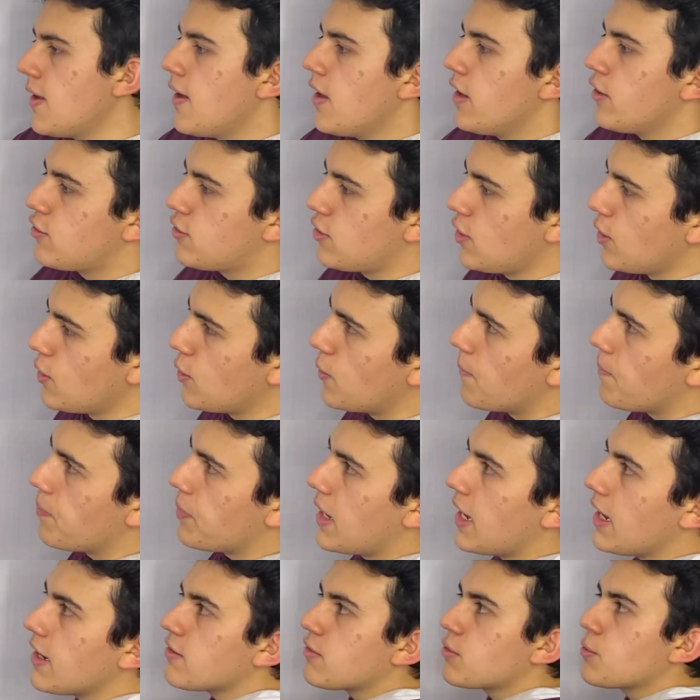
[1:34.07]
So
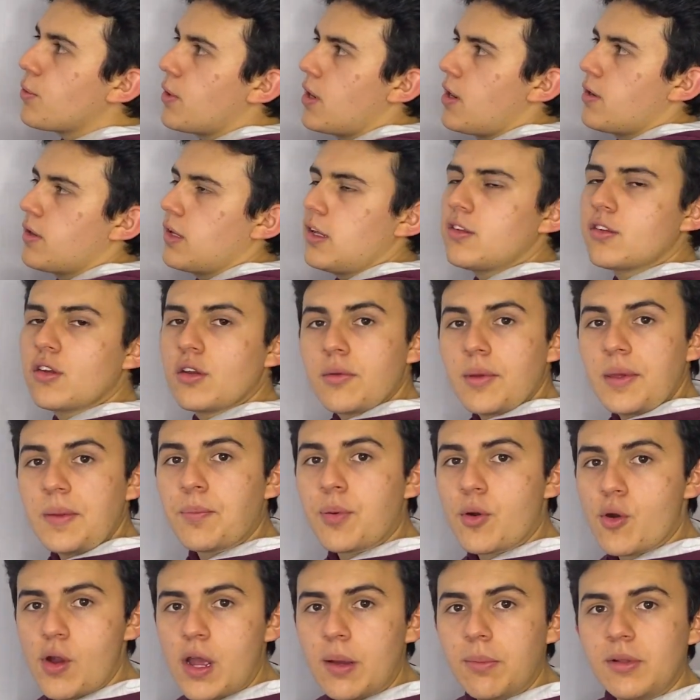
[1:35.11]
x squared is going to be
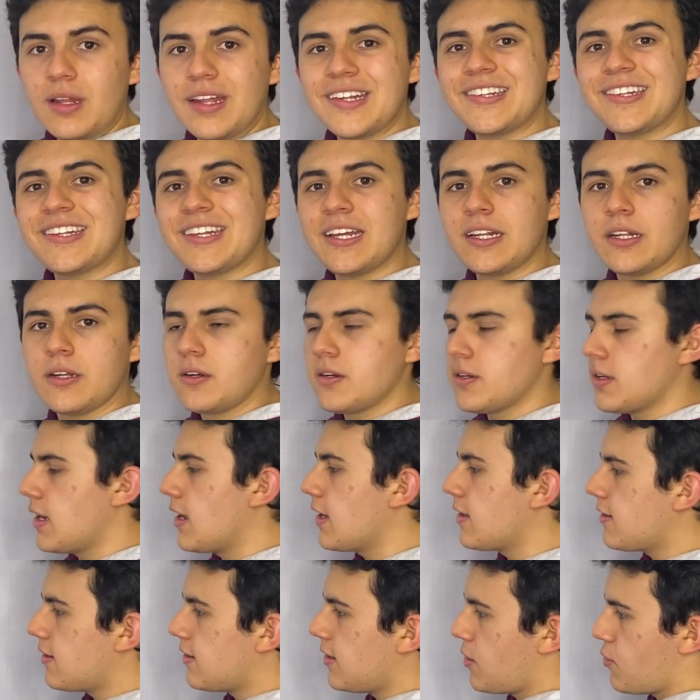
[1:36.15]
parabola centered
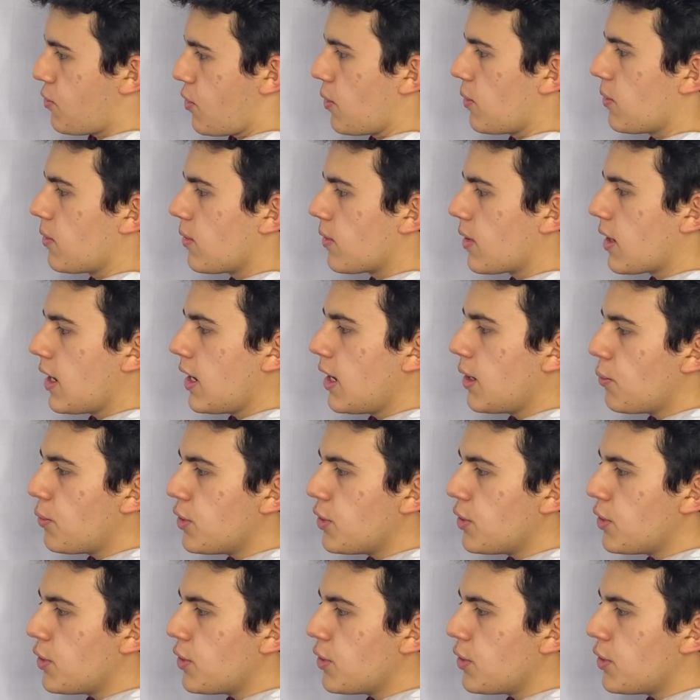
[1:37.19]
at 0, okay?